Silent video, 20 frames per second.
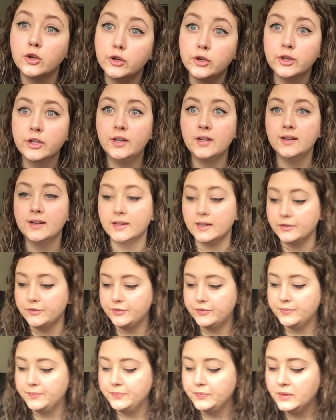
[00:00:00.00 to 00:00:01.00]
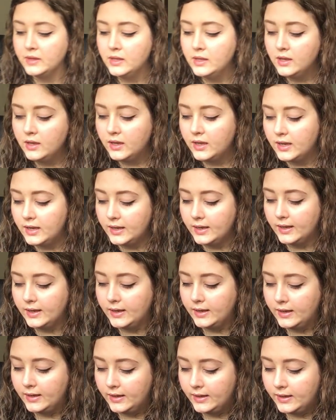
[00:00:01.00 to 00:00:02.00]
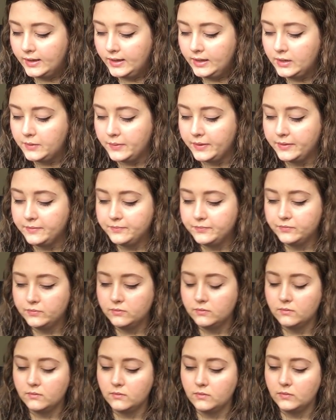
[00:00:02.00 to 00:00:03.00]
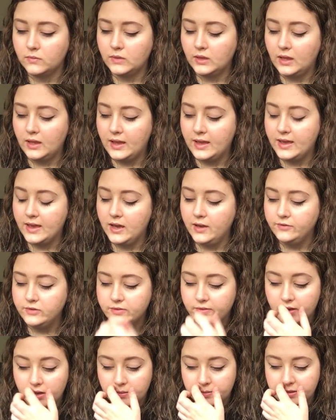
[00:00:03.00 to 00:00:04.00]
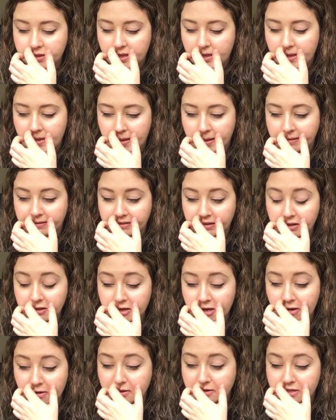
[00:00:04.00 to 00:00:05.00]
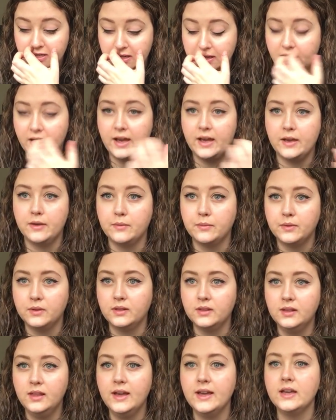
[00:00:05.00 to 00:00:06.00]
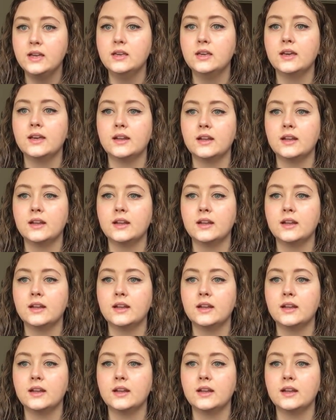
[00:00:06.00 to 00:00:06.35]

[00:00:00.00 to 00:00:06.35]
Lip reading: Good enough. Anyway, I have developed a skincare routine I really like,